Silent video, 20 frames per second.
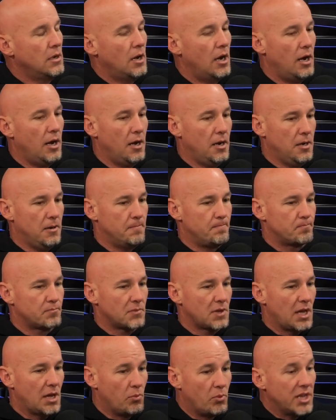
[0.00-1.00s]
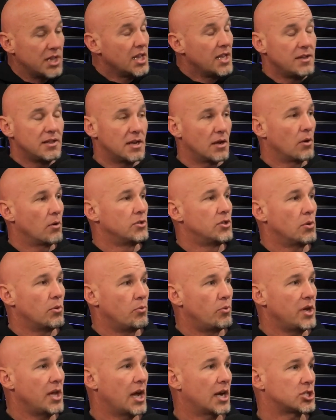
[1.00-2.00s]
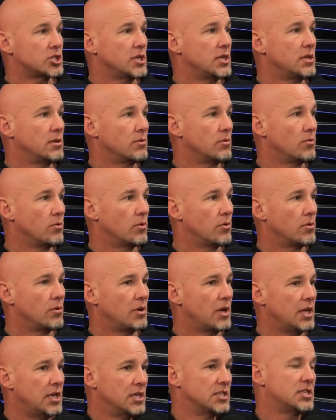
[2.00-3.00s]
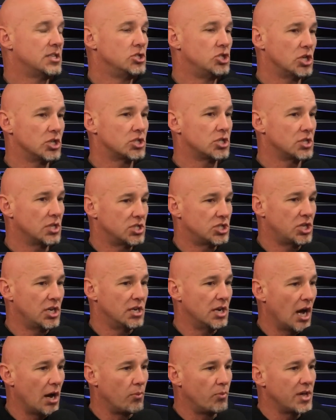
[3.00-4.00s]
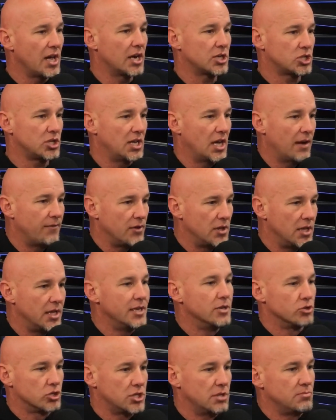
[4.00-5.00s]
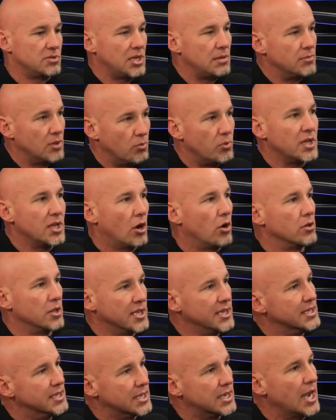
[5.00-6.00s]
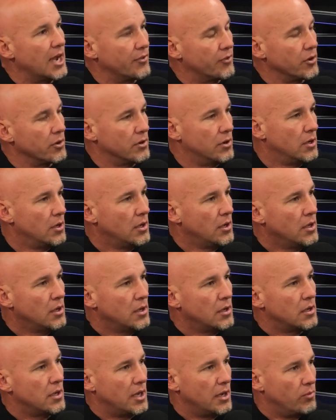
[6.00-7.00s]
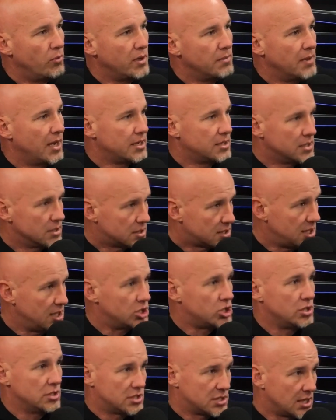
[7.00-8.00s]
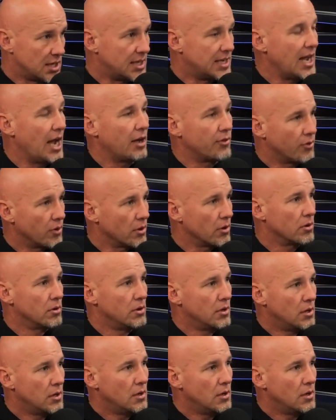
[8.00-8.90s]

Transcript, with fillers: Um, and we lead, we actually, it isn't just she and I, we actually have a leadership team that we all lead together and we make decisions together.